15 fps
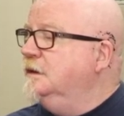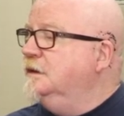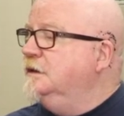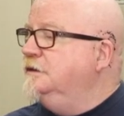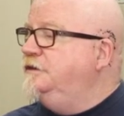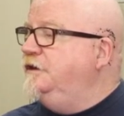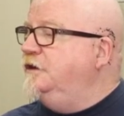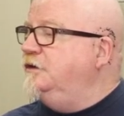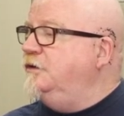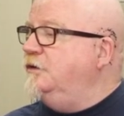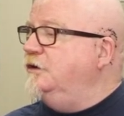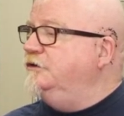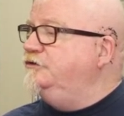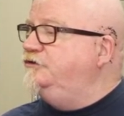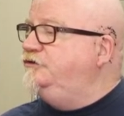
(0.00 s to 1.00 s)

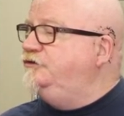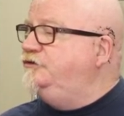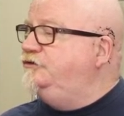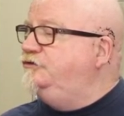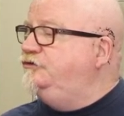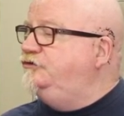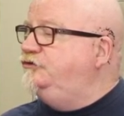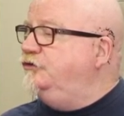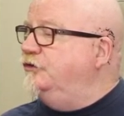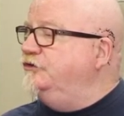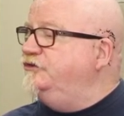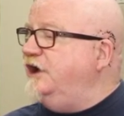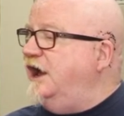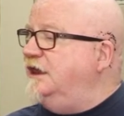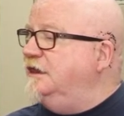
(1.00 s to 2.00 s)
Theodore
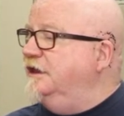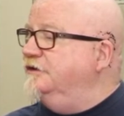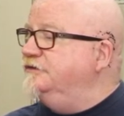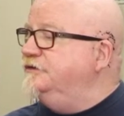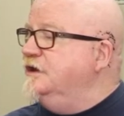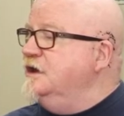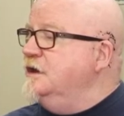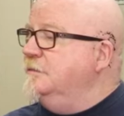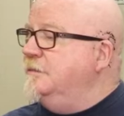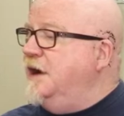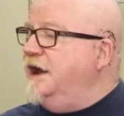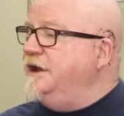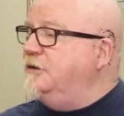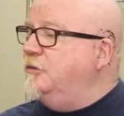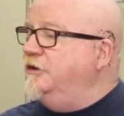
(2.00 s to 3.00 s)
Georgalis,
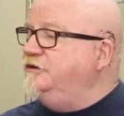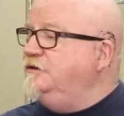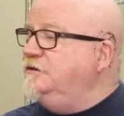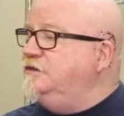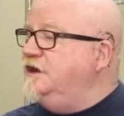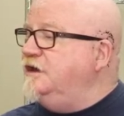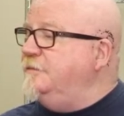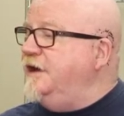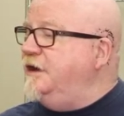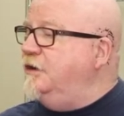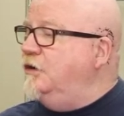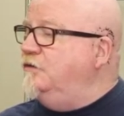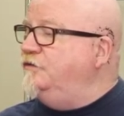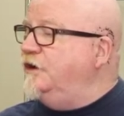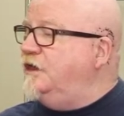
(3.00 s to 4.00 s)
Mike, what do you think about
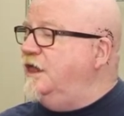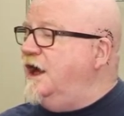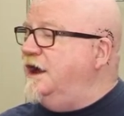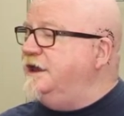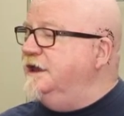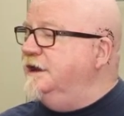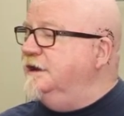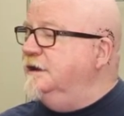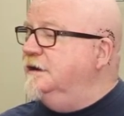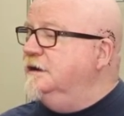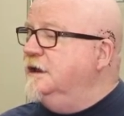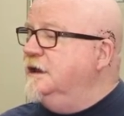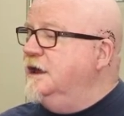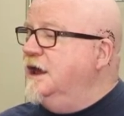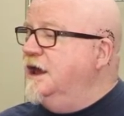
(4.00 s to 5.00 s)
overclocking
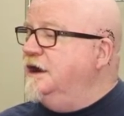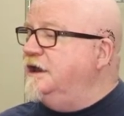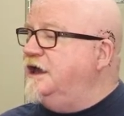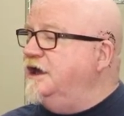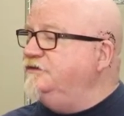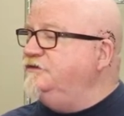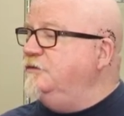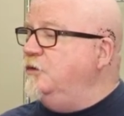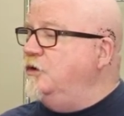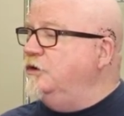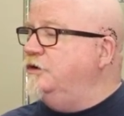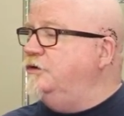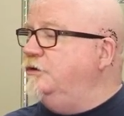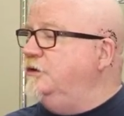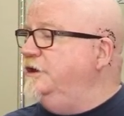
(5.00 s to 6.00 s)
and a custom water
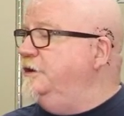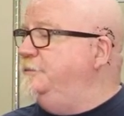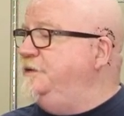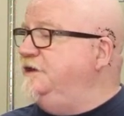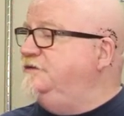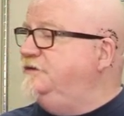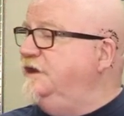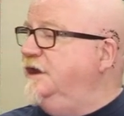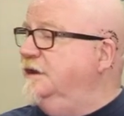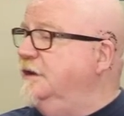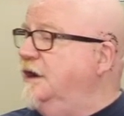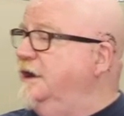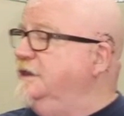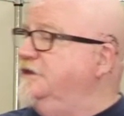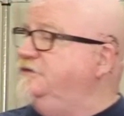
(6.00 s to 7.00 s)
cool at a PC? All
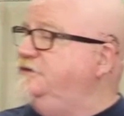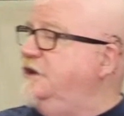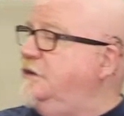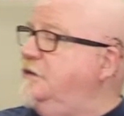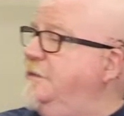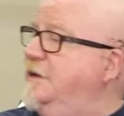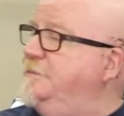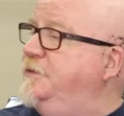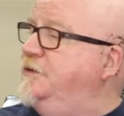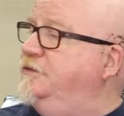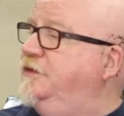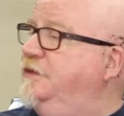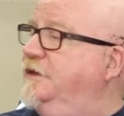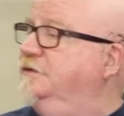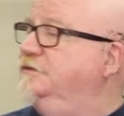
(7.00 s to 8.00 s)
right, let's talk about both
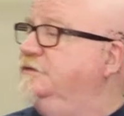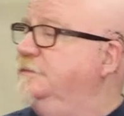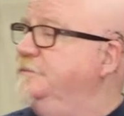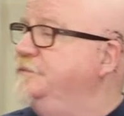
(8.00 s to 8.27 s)
of those.